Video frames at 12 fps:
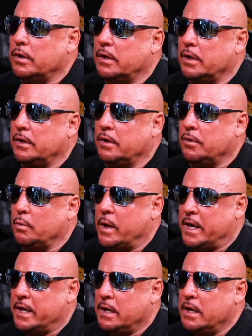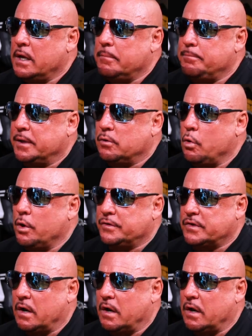in another way because